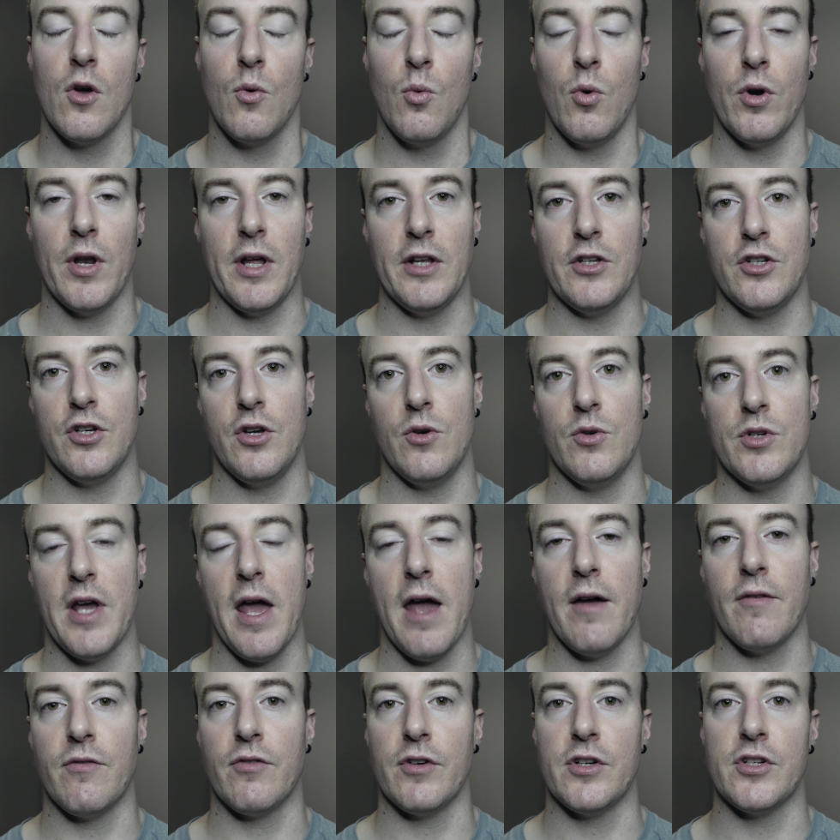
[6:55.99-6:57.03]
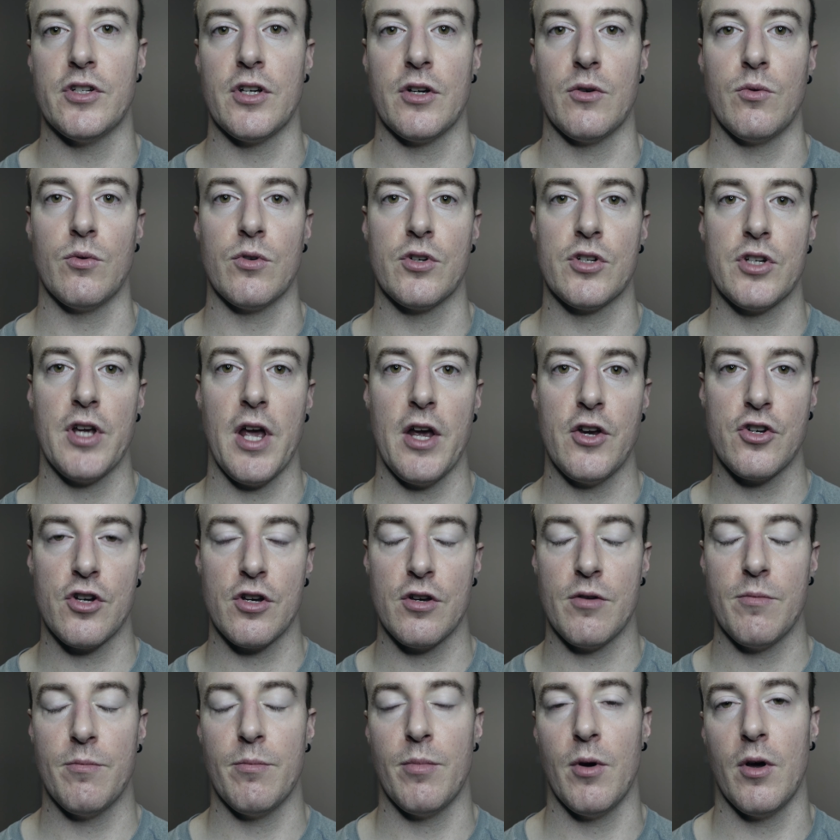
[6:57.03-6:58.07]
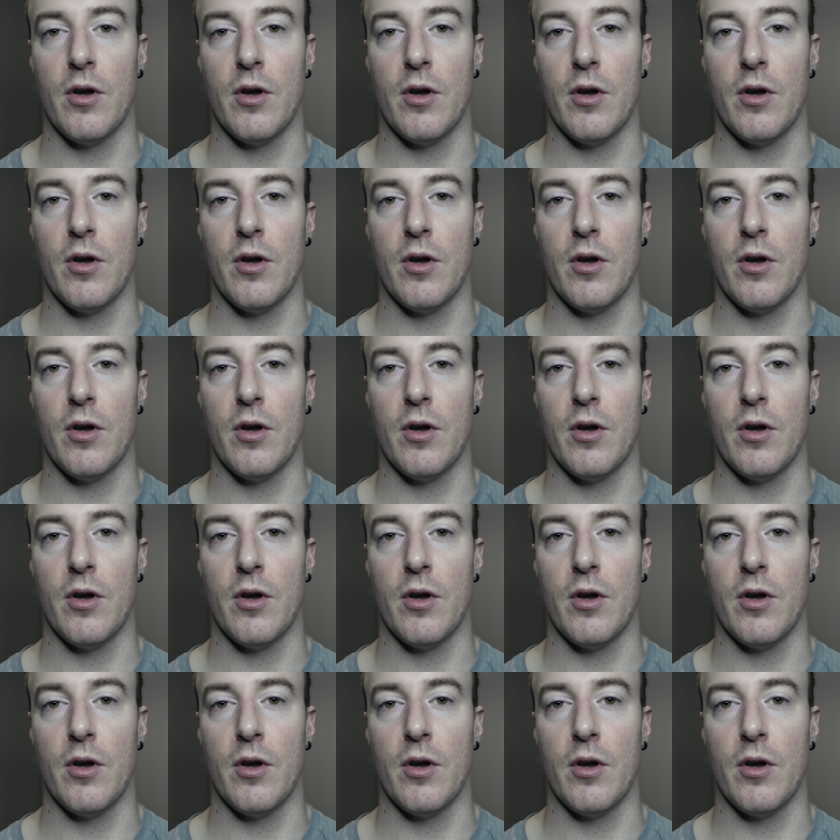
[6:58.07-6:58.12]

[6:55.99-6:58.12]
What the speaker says: Wouldn't need to use it every single session,